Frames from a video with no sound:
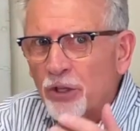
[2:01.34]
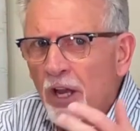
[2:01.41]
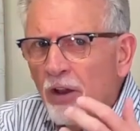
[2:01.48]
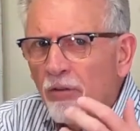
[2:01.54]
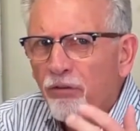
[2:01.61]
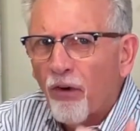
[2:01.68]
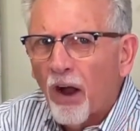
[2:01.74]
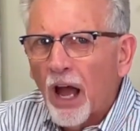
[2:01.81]

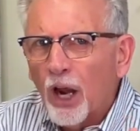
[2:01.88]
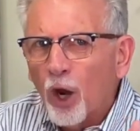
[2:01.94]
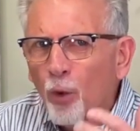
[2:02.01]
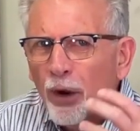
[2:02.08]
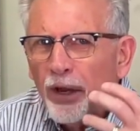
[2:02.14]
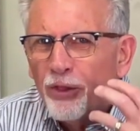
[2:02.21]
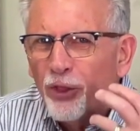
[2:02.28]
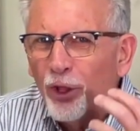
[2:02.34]

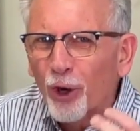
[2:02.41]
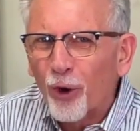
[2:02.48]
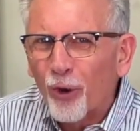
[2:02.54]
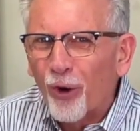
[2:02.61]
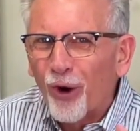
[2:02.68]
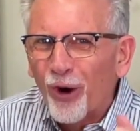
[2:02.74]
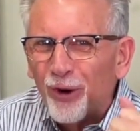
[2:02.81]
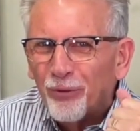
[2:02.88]
following the
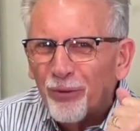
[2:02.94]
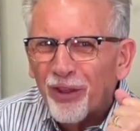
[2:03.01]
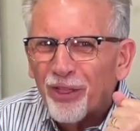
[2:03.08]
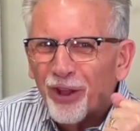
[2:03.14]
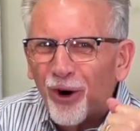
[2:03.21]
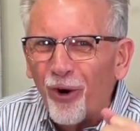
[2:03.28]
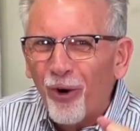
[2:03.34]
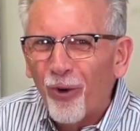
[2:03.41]
Lord with
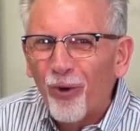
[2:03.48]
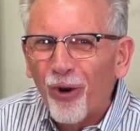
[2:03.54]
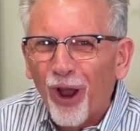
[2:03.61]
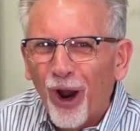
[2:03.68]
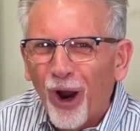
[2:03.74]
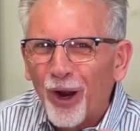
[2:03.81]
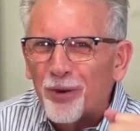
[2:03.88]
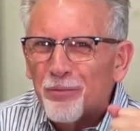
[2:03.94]
a whole
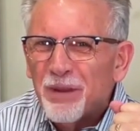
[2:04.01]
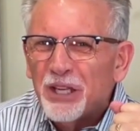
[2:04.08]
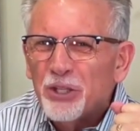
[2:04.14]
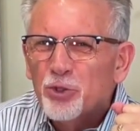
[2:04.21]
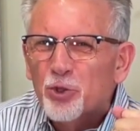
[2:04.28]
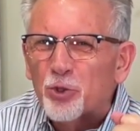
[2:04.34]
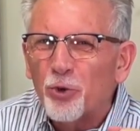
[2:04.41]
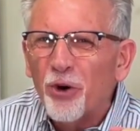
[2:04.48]
heart
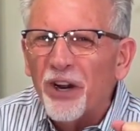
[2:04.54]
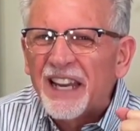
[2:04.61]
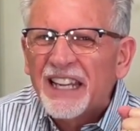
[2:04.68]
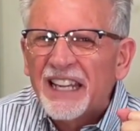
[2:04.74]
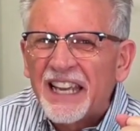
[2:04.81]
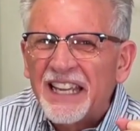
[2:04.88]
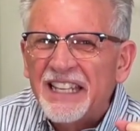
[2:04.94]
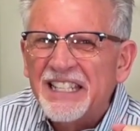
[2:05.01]
means
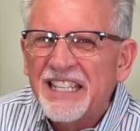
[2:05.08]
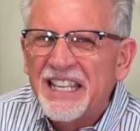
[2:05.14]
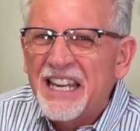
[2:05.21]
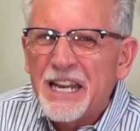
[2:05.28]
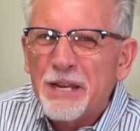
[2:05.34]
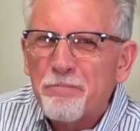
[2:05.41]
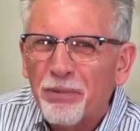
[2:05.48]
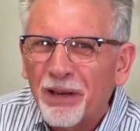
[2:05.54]
drinking
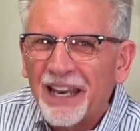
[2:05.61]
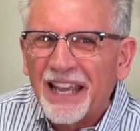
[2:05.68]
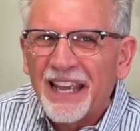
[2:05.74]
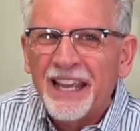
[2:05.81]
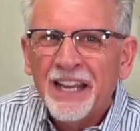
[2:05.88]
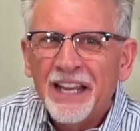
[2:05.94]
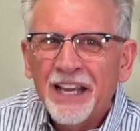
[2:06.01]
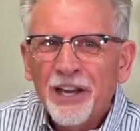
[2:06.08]

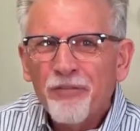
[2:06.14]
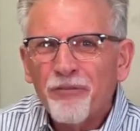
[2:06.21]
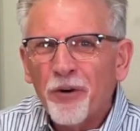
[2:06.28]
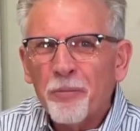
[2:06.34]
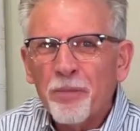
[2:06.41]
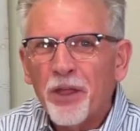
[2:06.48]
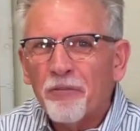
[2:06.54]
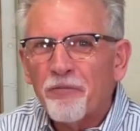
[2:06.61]
deeply
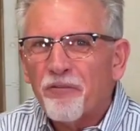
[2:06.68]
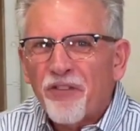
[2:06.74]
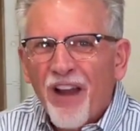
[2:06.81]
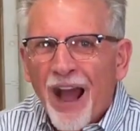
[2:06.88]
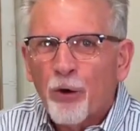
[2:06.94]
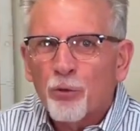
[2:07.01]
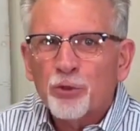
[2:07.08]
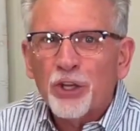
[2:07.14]
from the
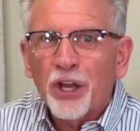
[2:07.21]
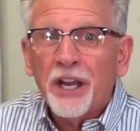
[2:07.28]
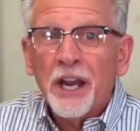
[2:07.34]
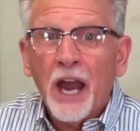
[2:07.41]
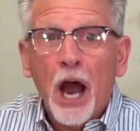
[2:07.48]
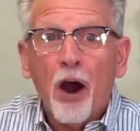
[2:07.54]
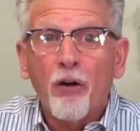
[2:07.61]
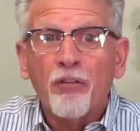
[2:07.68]
fountain
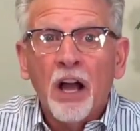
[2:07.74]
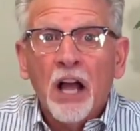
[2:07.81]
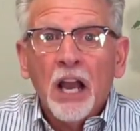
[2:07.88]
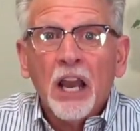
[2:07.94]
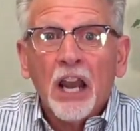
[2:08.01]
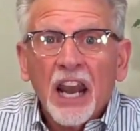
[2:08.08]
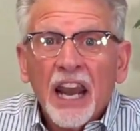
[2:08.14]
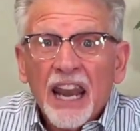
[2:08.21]
of
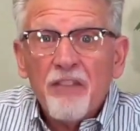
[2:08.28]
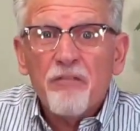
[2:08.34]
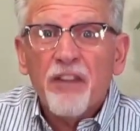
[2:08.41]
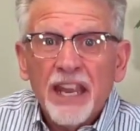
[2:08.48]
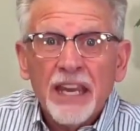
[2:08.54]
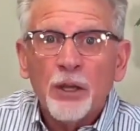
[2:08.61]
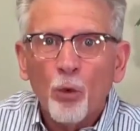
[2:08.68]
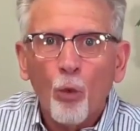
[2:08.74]

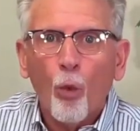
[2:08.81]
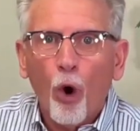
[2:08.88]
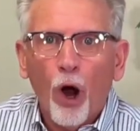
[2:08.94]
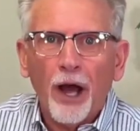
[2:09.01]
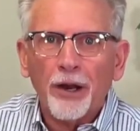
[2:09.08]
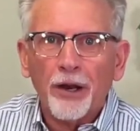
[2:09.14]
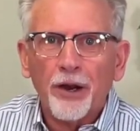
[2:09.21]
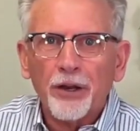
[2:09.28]
living
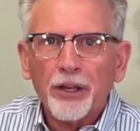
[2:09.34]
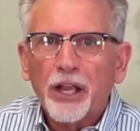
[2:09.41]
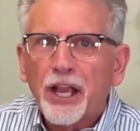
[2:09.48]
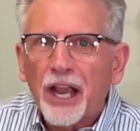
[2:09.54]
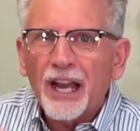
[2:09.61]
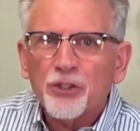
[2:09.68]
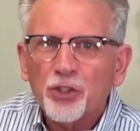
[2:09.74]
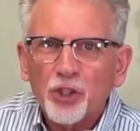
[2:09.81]
water,
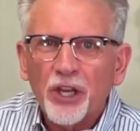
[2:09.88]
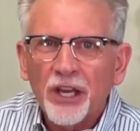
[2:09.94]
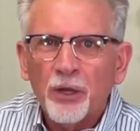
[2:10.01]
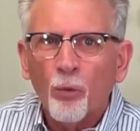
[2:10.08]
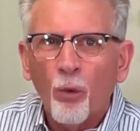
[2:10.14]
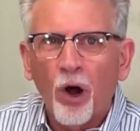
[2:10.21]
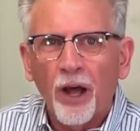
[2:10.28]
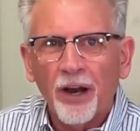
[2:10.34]

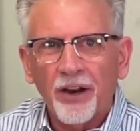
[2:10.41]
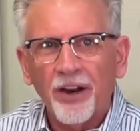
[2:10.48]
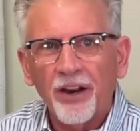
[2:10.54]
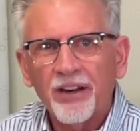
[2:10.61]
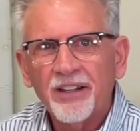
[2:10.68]
gushing water.